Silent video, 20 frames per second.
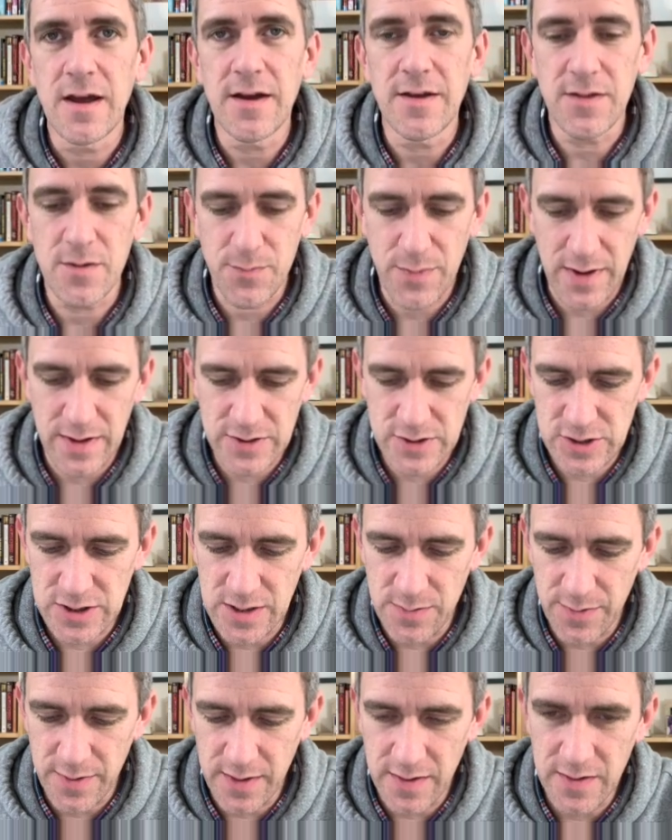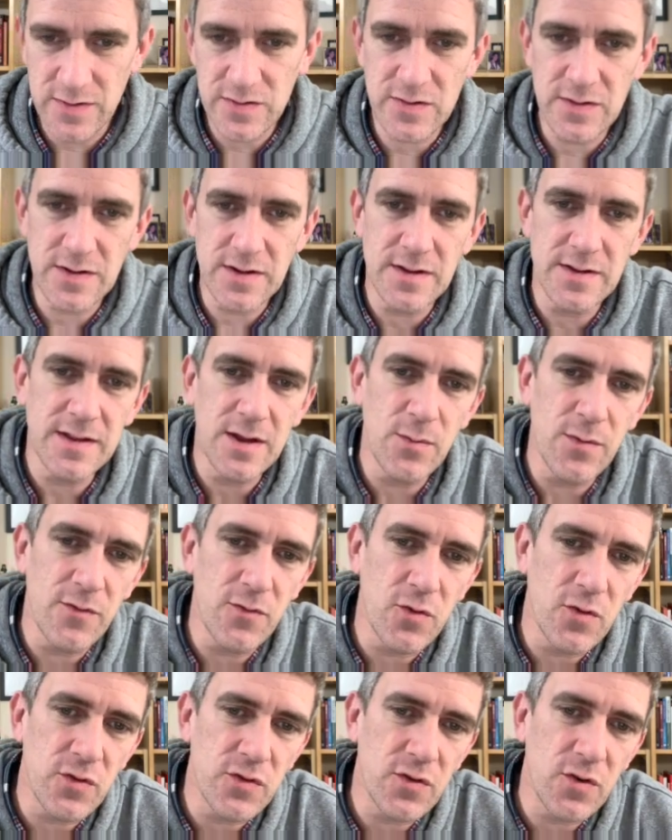the Bathsheba incident. Then
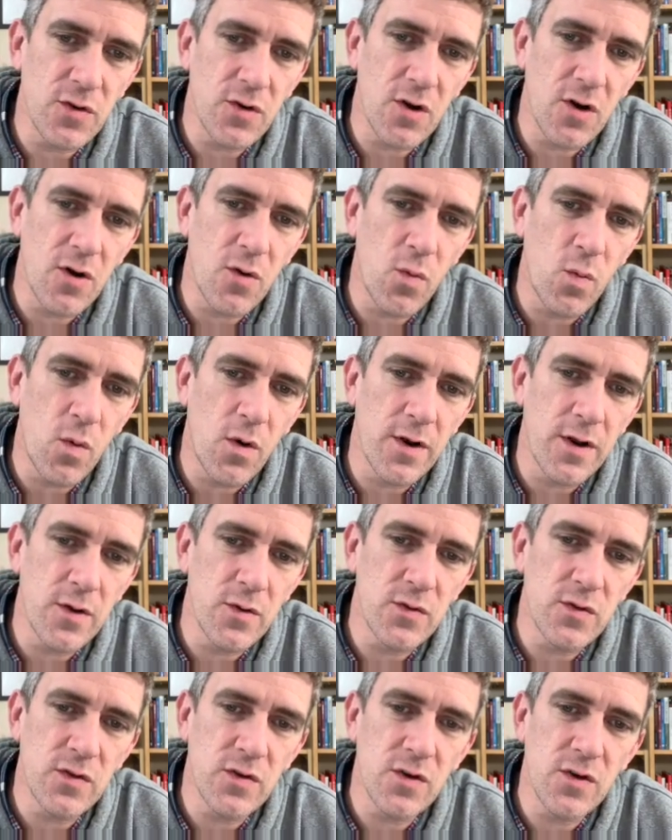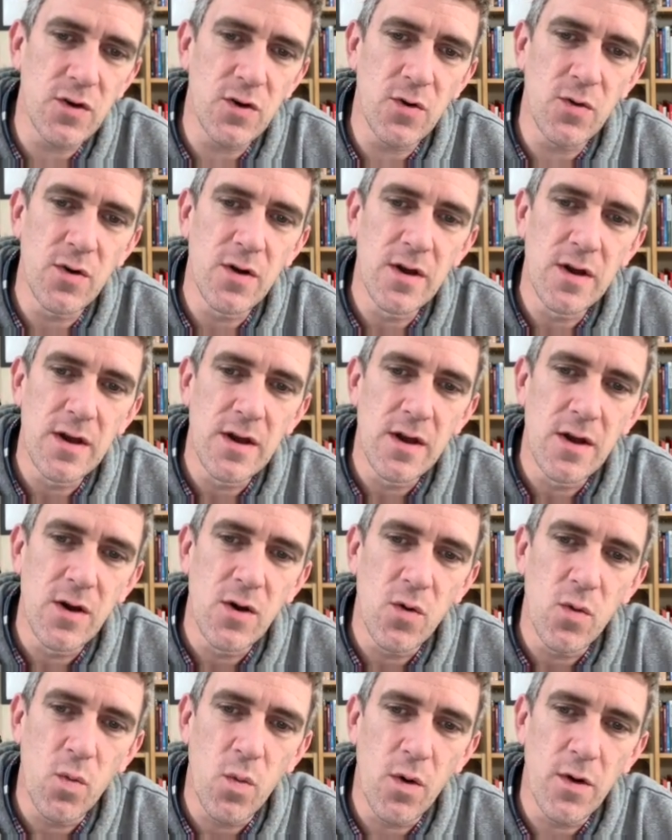we've also got 102,
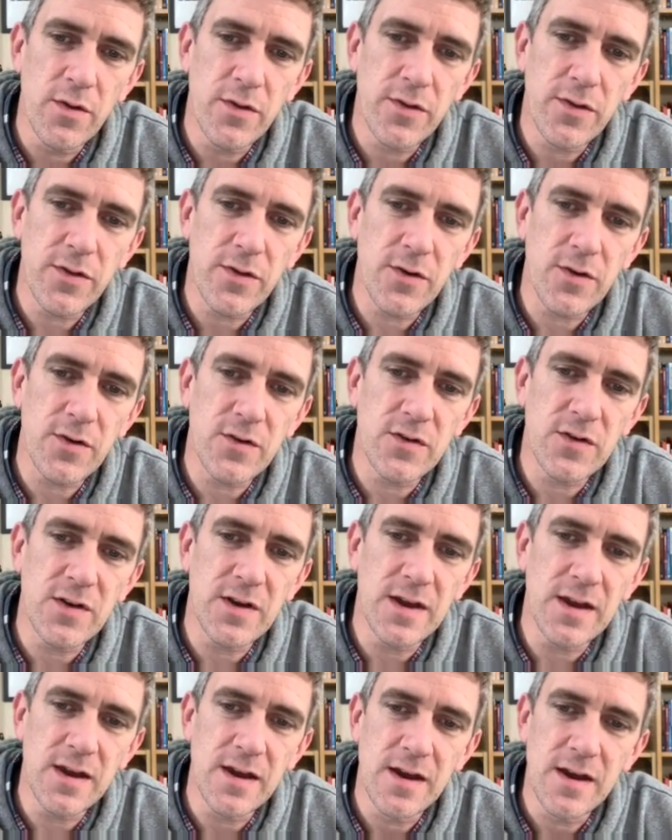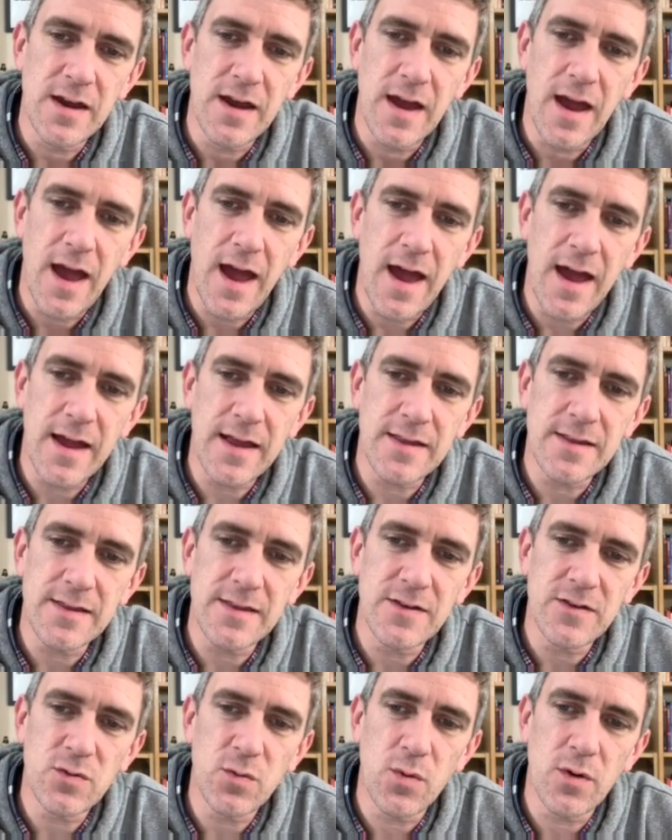130, and
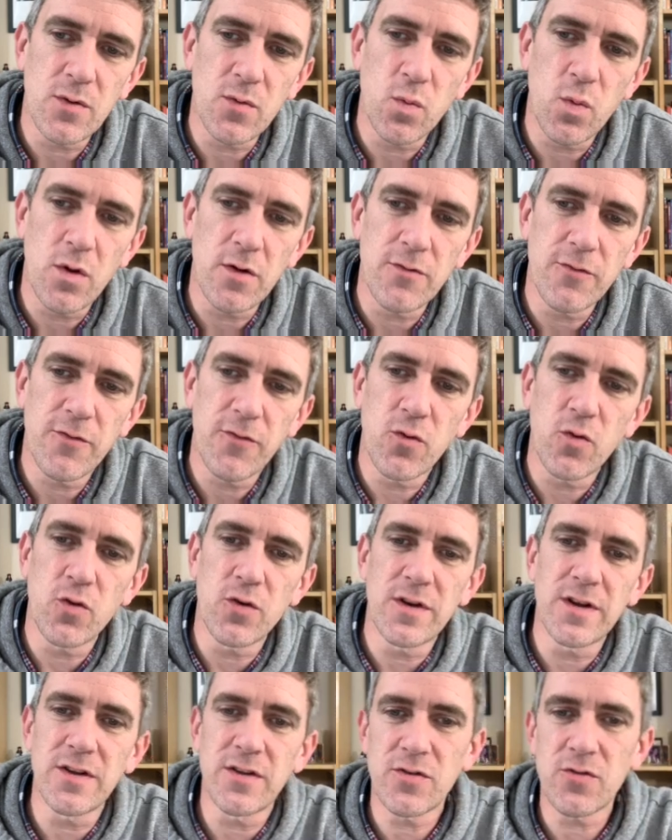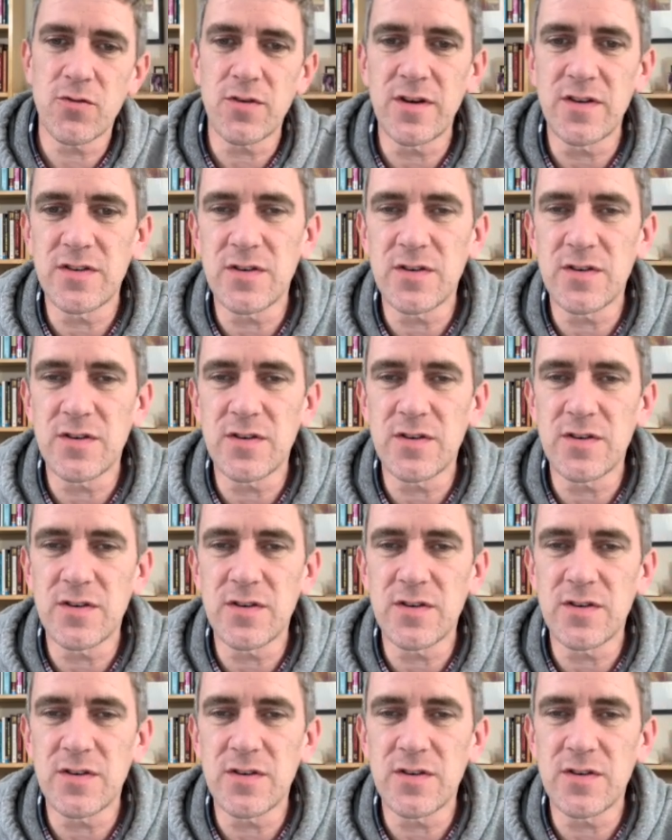this one, 143.